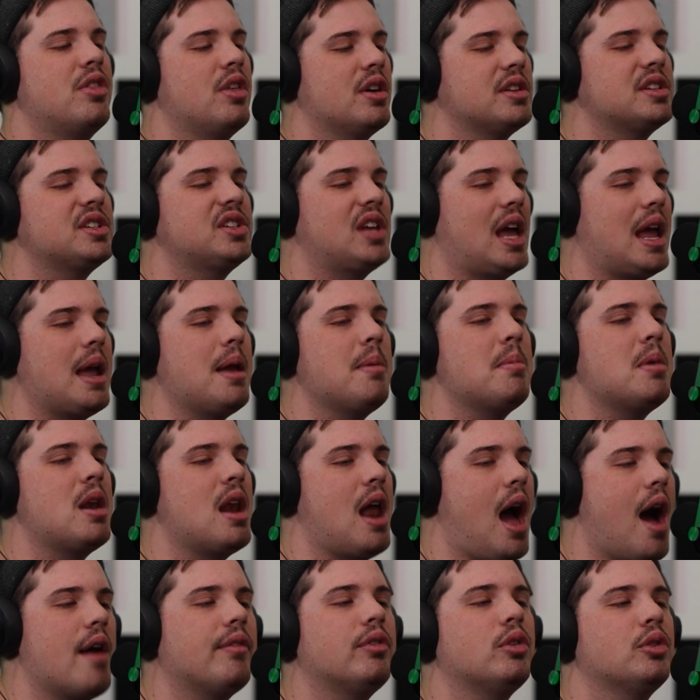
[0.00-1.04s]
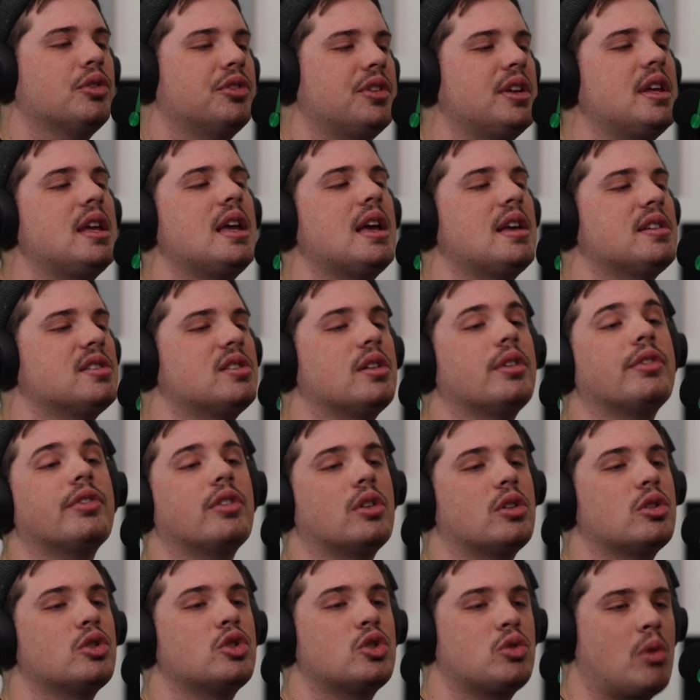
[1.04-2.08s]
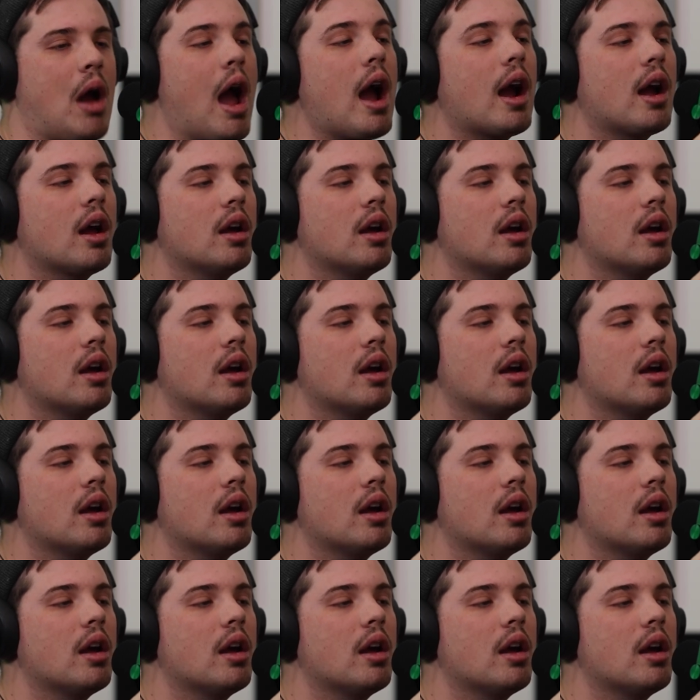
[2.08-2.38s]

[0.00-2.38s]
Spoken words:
the same novelty as the first Shrek.